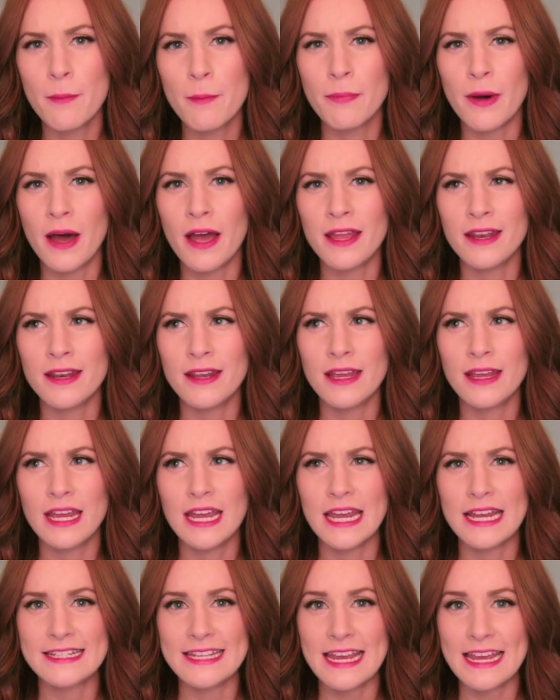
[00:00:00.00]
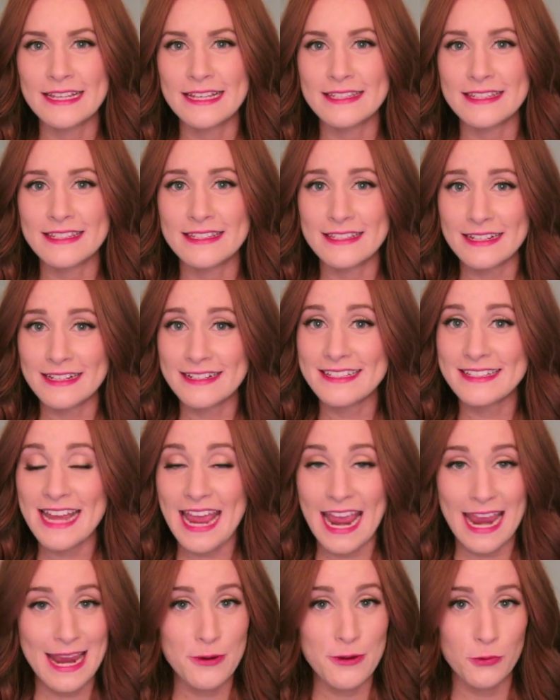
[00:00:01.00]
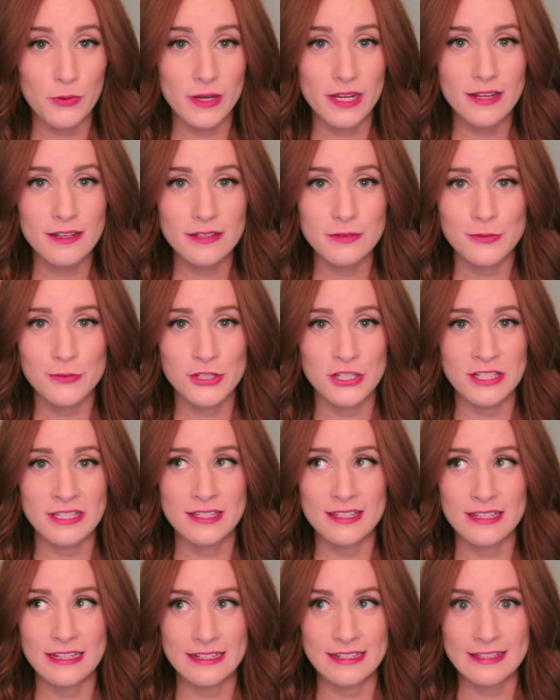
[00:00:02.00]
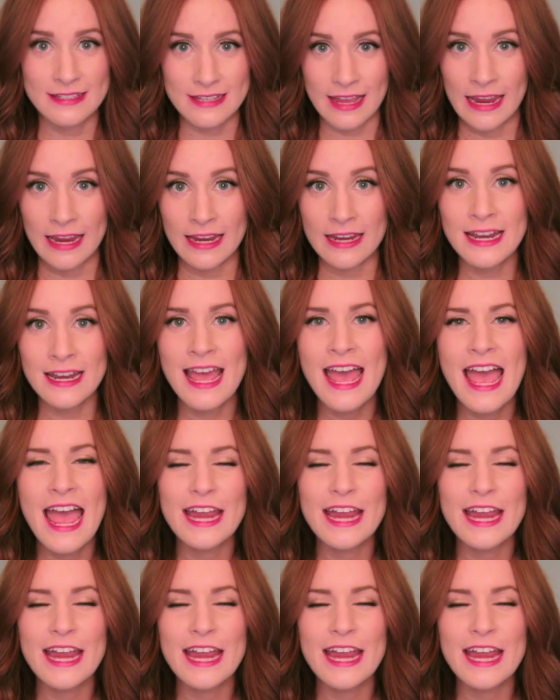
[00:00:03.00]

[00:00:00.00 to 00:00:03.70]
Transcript: but it takes six to eight weeks, which is insane.